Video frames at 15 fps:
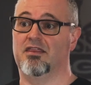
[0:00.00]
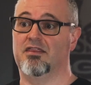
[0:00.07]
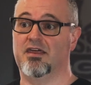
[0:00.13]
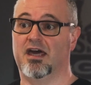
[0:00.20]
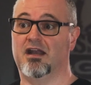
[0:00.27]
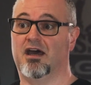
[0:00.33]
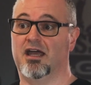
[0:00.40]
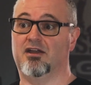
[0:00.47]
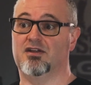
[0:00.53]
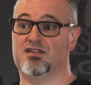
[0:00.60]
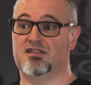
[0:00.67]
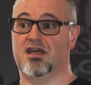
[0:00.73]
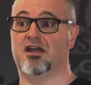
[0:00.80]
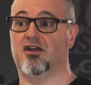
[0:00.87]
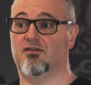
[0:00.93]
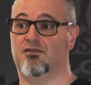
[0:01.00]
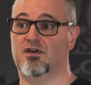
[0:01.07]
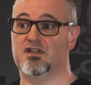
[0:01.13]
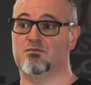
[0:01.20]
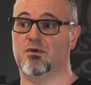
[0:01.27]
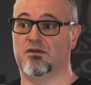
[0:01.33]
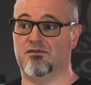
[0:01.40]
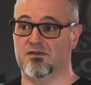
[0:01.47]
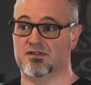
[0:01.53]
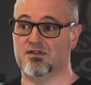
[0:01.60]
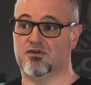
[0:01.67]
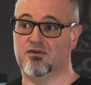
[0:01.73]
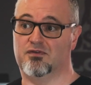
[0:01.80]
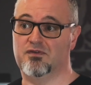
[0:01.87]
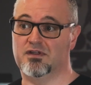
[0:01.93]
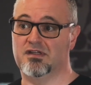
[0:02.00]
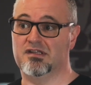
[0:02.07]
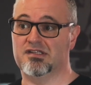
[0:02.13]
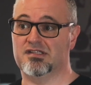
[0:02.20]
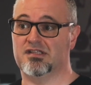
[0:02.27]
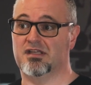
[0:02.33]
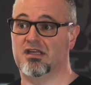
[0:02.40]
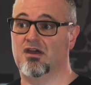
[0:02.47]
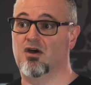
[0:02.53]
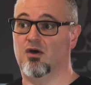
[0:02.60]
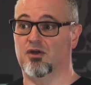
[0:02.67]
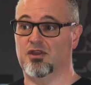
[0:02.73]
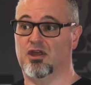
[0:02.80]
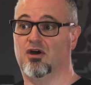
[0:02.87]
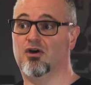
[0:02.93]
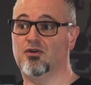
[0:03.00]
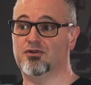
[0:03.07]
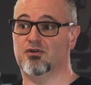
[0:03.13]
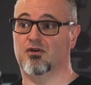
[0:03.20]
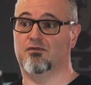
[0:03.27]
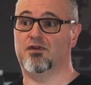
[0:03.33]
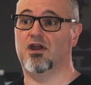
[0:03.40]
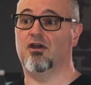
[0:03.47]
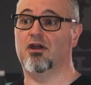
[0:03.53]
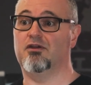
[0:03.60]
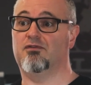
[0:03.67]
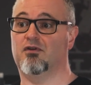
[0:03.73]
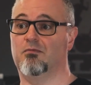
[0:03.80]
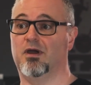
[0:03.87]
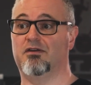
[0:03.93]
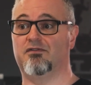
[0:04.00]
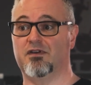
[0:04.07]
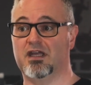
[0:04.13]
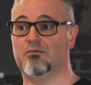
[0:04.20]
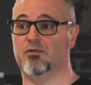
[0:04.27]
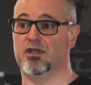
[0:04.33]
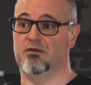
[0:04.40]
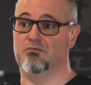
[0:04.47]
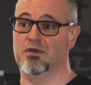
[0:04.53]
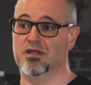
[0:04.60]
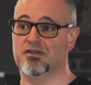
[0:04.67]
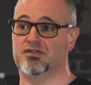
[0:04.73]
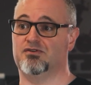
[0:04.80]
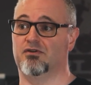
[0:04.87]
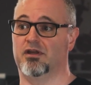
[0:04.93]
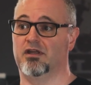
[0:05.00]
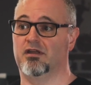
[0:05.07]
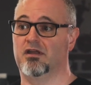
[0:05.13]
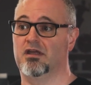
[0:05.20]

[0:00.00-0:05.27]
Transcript: that I could sacrifice my physical fitness on the altar of caring for my family and ministry.